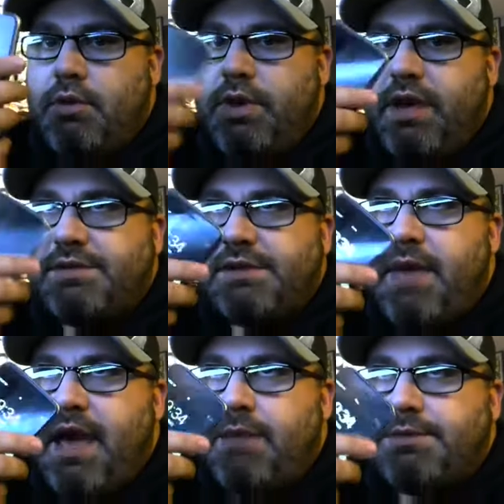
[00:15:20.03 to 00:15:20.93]
have some
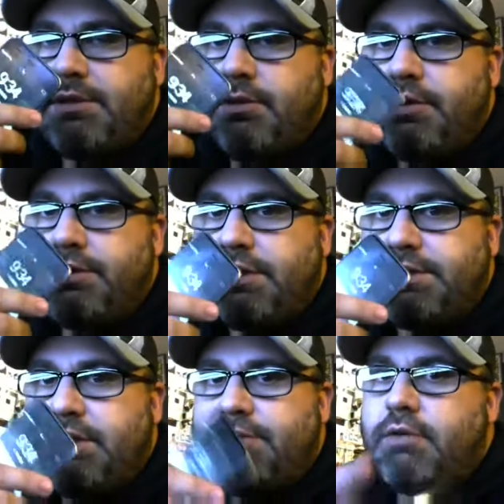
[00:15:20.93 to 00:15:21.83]
apps that we use on a
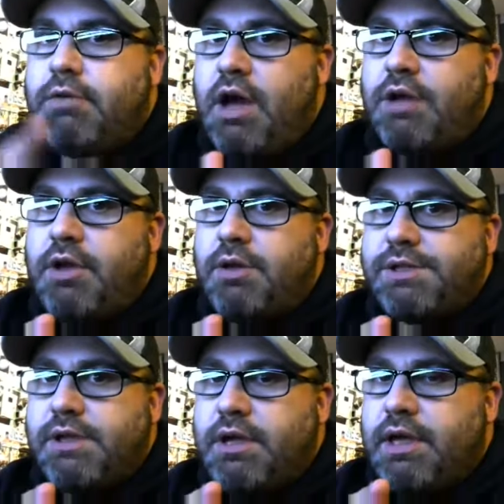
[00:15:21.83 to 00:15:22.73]
cell phone, not
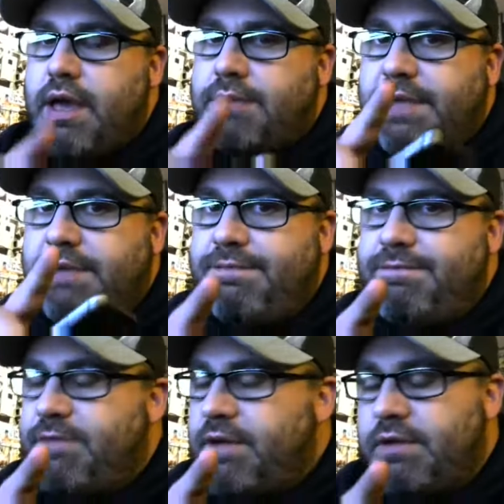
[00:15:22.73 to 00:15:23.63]
ghost hunting apps.
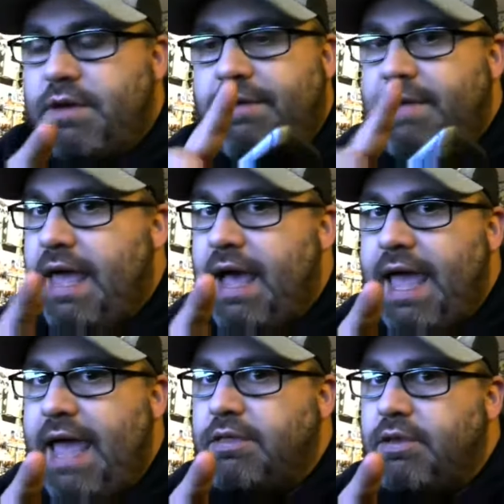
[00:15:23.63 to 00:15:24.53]
I
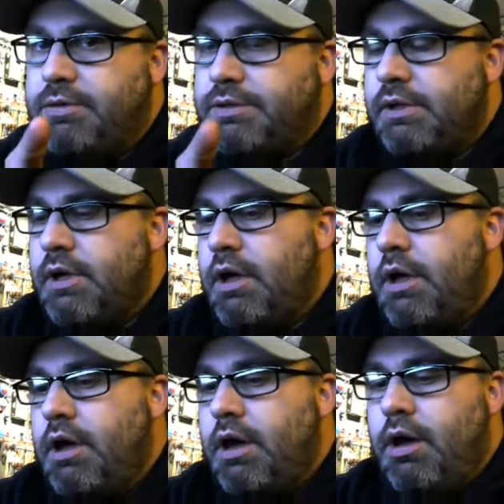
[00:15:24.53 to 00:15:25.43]
hate those.
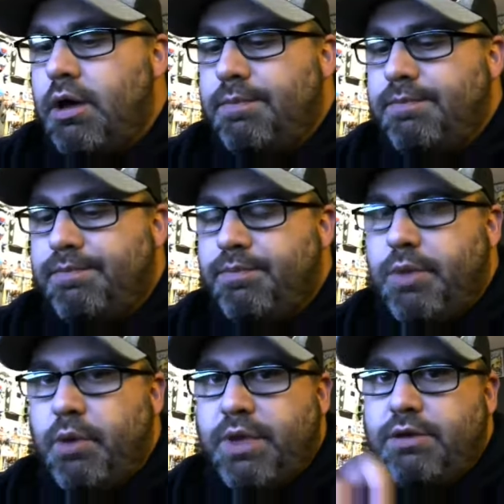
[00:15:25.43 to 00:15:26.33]

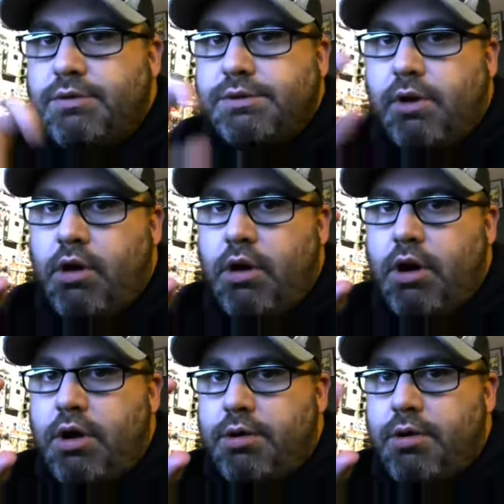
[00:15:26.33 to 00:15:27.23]
But we use
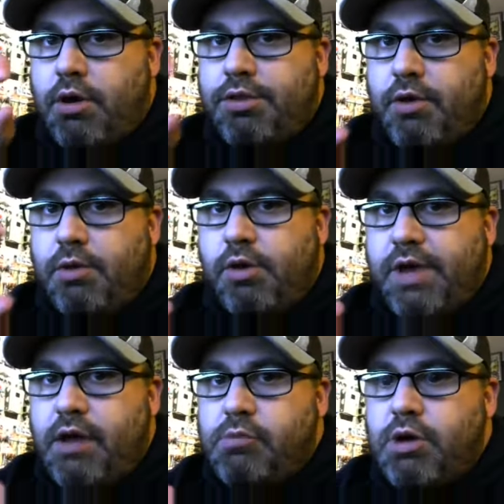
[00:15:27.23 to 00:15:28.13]
our thermal
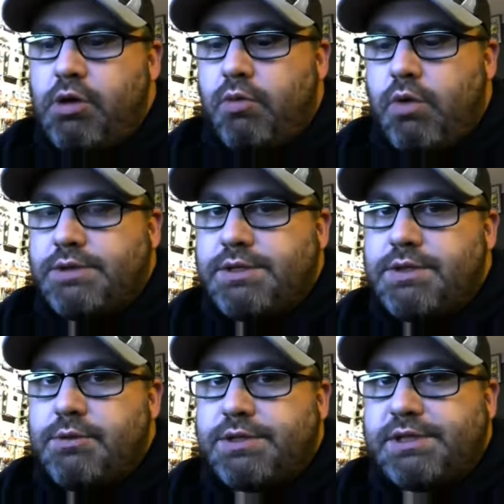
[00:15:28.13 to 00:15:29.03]
camera runs
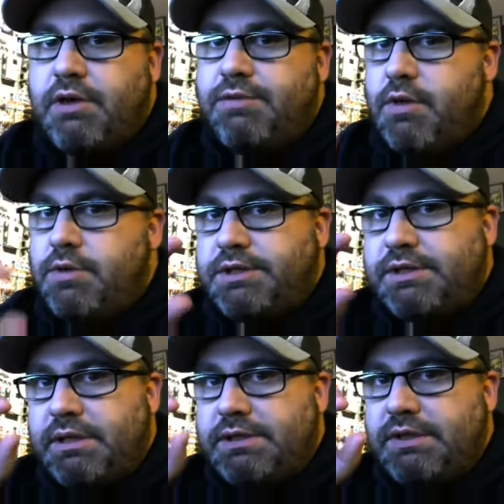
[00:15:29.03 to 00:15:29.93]
through a cell phone.
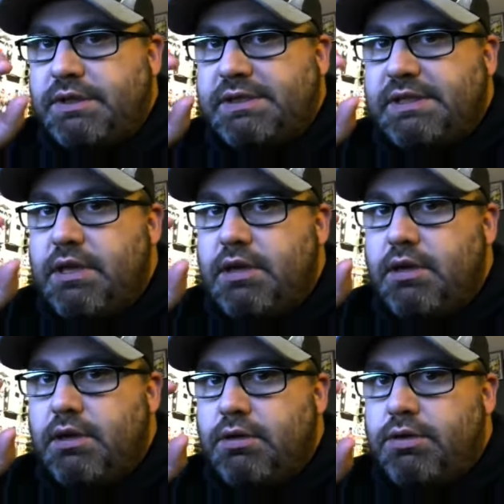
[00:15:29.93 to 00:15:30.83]
It's the Seek
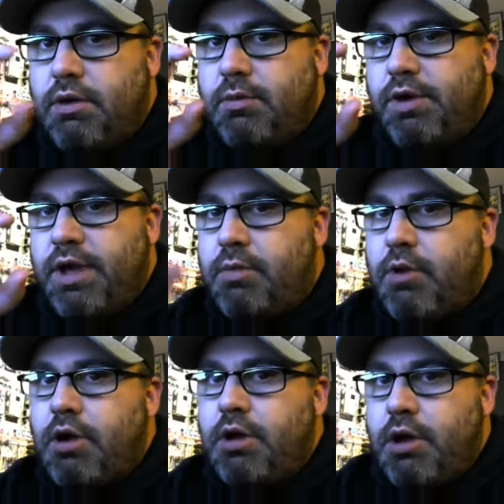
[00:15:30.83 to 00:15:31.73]
thermal
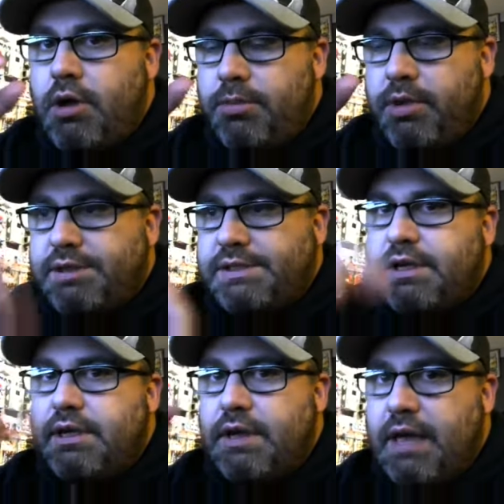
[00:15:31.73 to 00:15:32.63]
camera, plugs
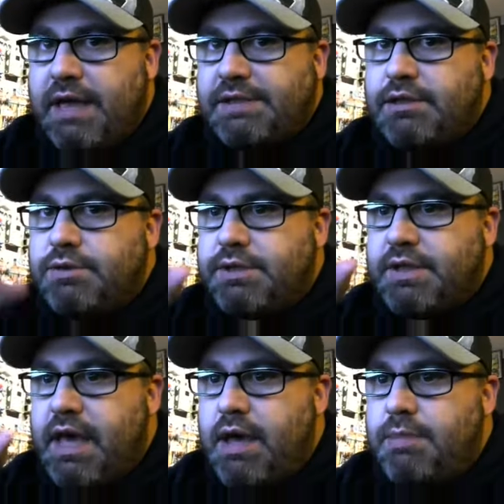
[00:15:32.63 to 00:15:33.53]
in, has to use an
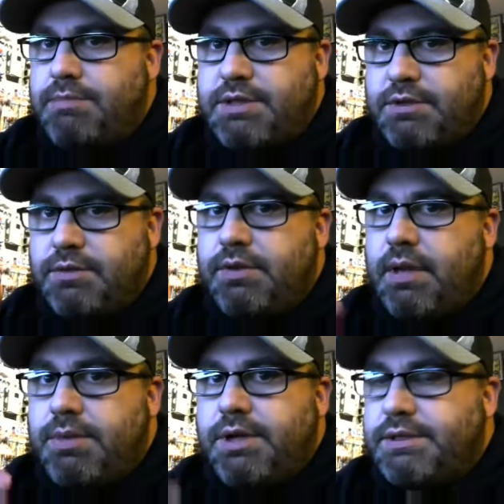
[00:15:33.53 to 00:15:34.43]
app to do
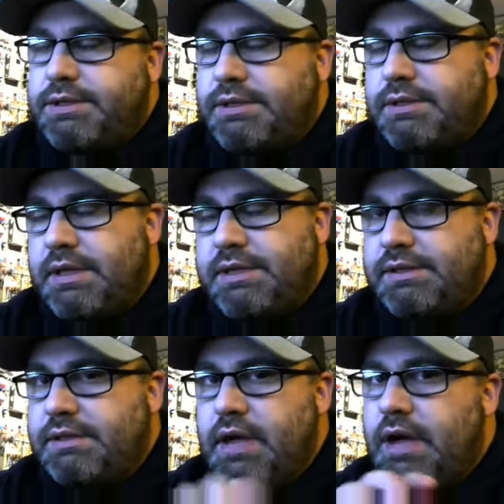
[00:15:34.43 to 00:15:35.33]
that. But
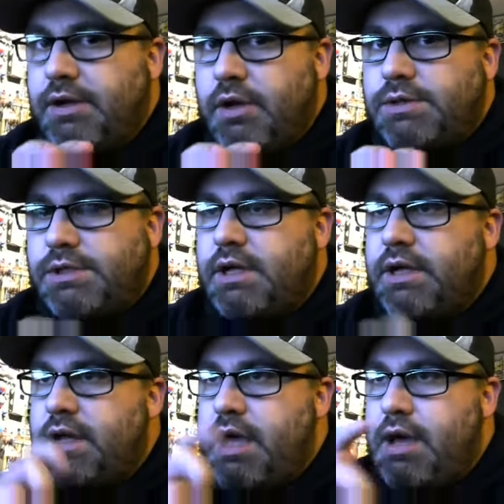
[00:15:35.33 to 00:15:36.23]
it's not a ghost
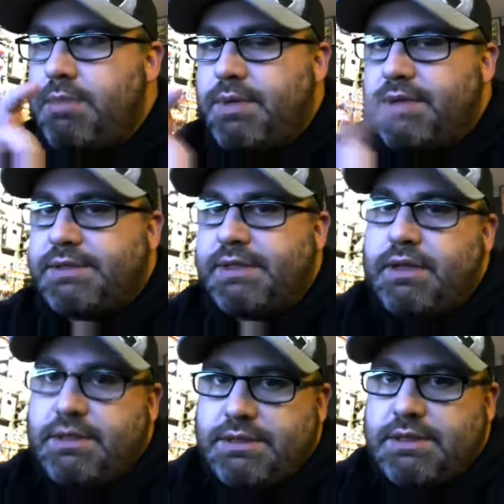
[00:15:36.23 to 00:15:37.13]
hunting app.
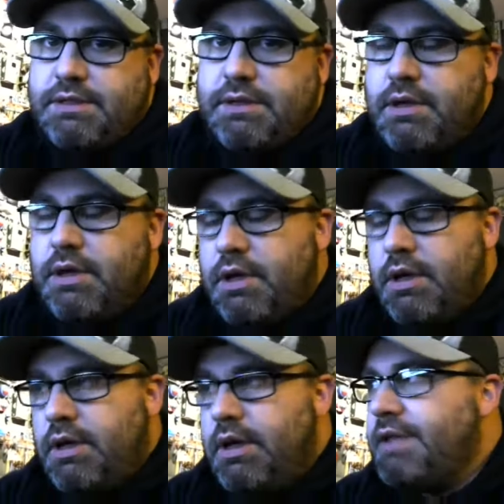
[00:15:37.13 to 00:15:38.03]

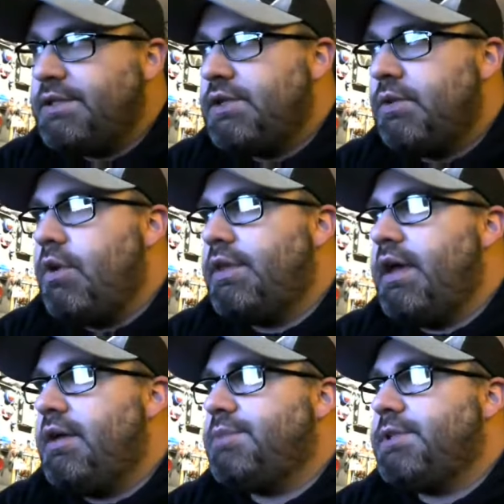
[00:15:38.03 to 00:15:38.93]
It's to run
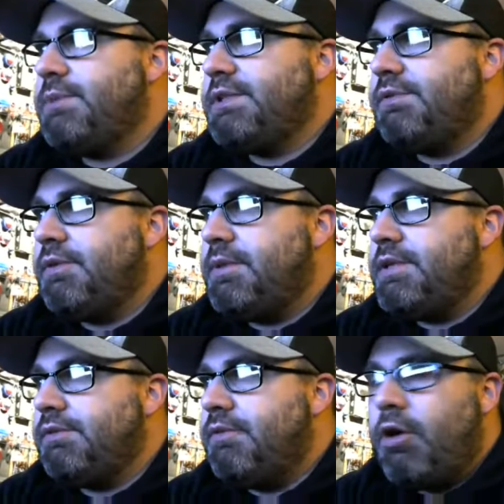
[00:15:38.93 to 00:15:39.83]
that specific
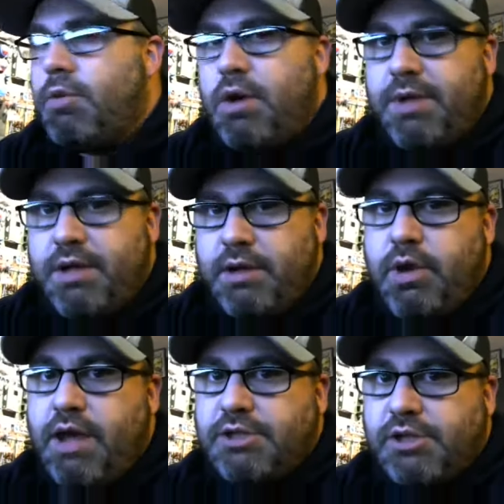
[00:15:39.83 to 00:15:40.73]
piece of hardware. But
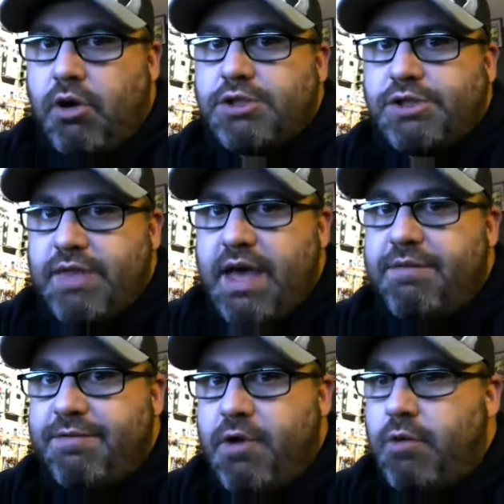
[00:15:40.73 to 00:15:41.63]
anyway, I charged
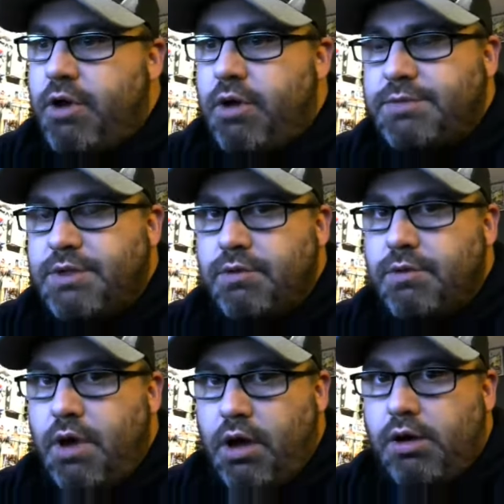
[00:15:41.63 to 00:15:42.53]
that phone up
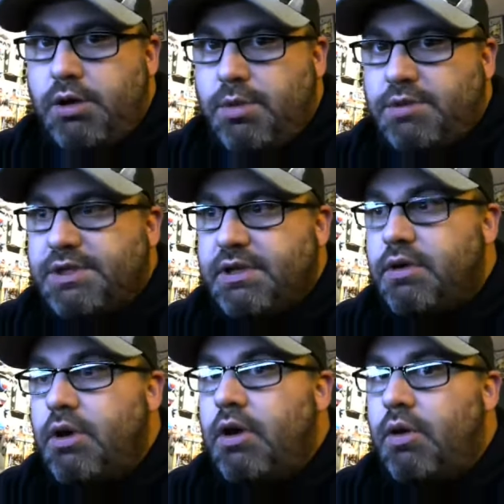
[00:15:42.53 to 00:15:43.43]
to 100%
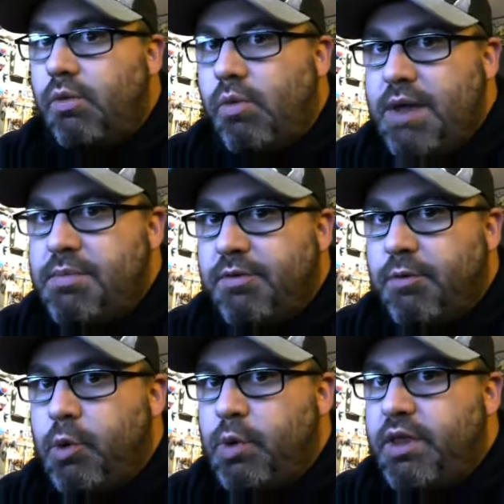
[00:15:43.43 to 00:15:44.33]
right
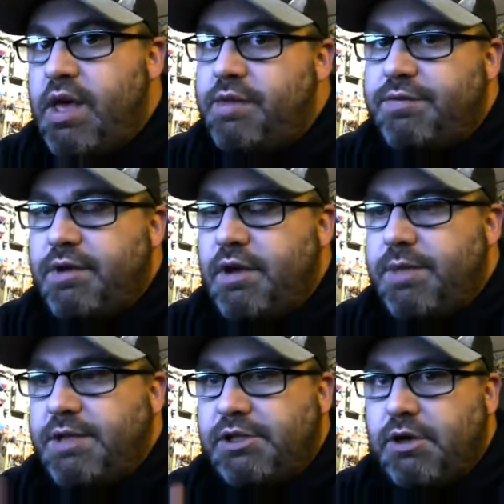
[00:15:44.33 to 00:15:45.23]
before we left, and I
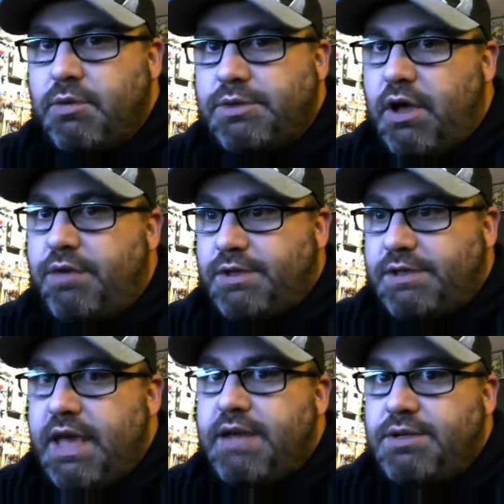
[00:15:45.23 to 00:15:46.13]
made sure it was off because
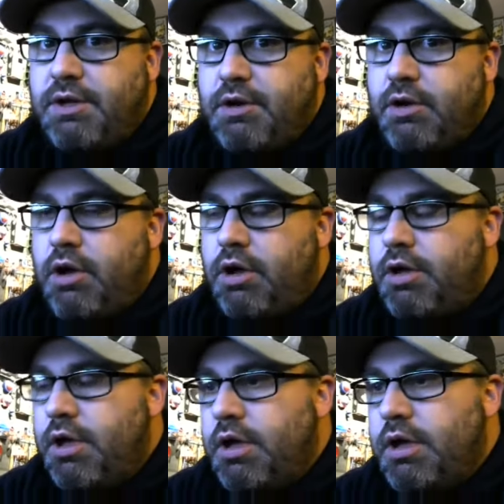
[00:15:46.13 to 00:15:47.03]
I had to turn it on.
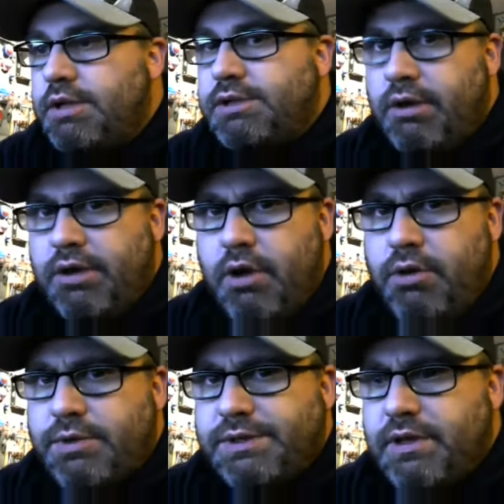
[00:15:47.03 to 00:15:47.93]
So I know it
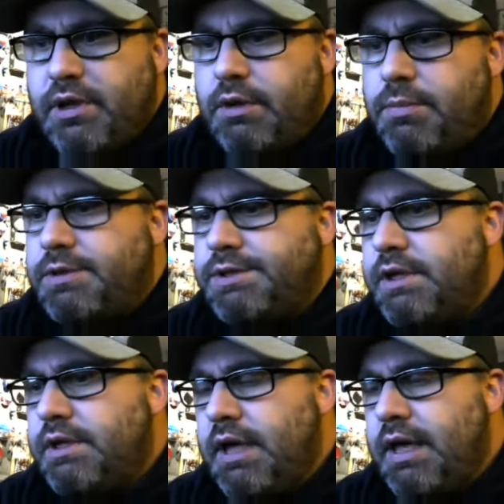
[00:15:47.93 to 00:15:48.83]
was at
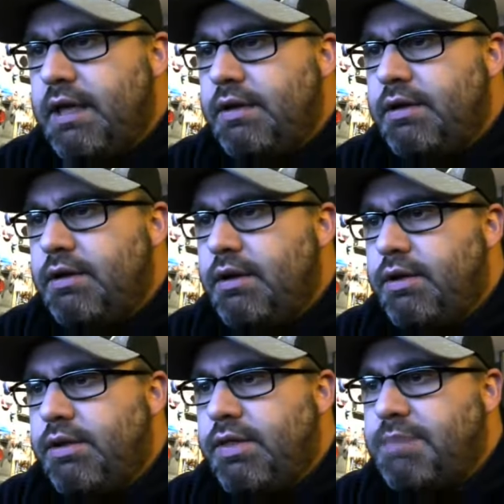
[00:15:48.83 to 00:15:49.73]
100%, and
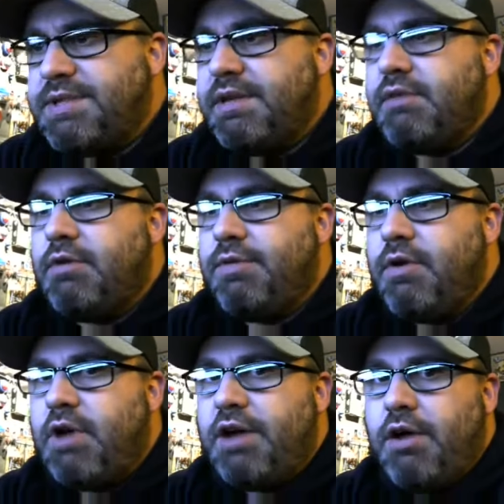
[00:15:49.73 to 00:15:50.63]
that particular
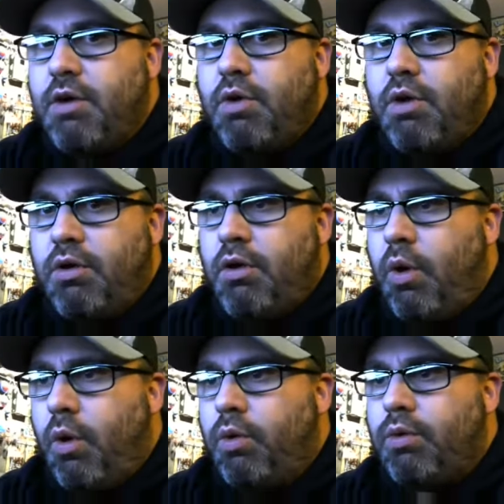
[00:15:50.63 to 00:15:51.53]
phone I know will
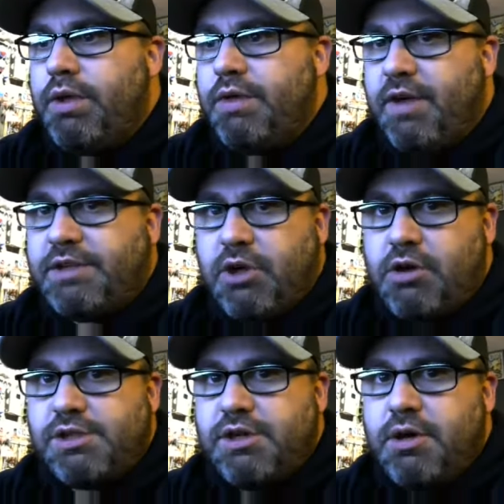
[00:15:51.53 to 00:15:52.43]
hold, if I
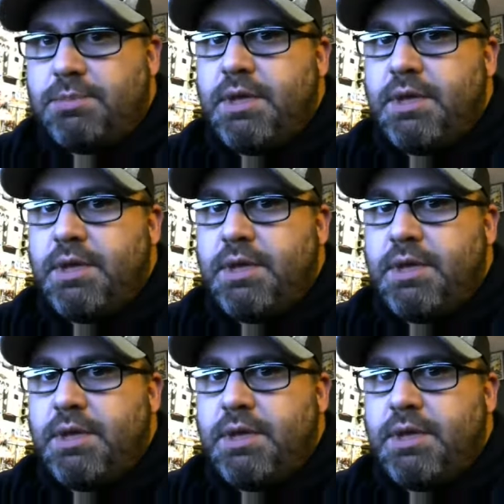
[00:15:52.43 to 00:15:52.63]
charge it up